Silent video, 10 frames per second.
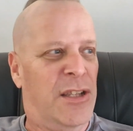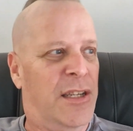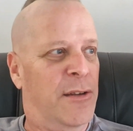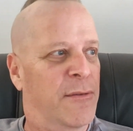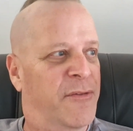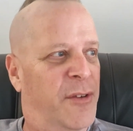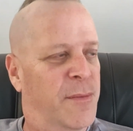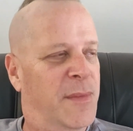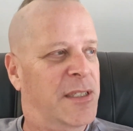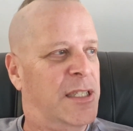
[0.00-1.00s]
They do foot
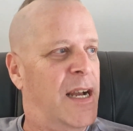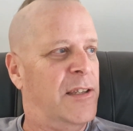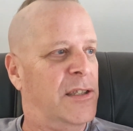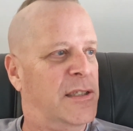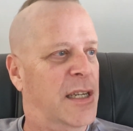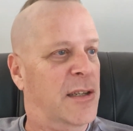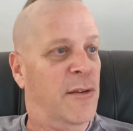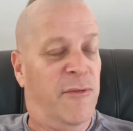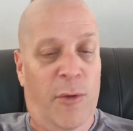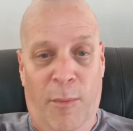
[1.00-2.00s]
massages. They do
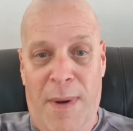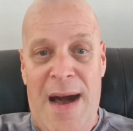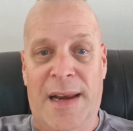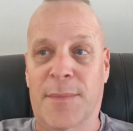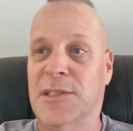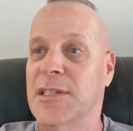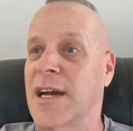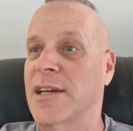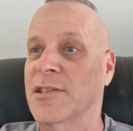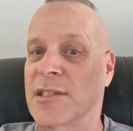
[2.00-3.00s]
full body
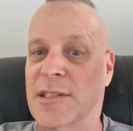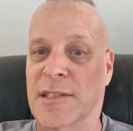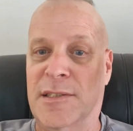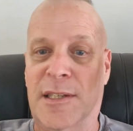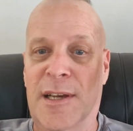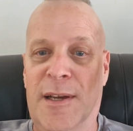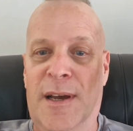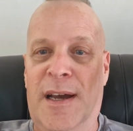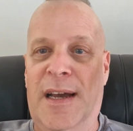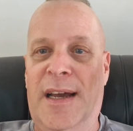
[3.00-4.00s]
massages.
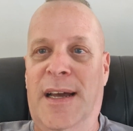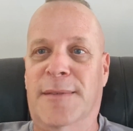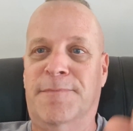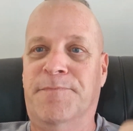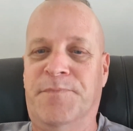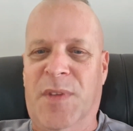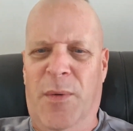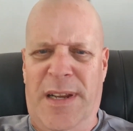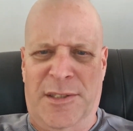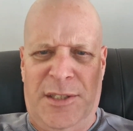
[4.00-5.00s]

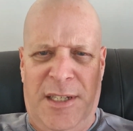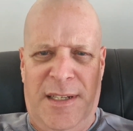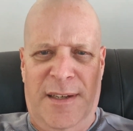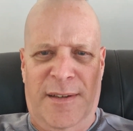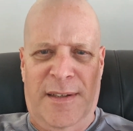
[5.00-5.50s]
What else do you do?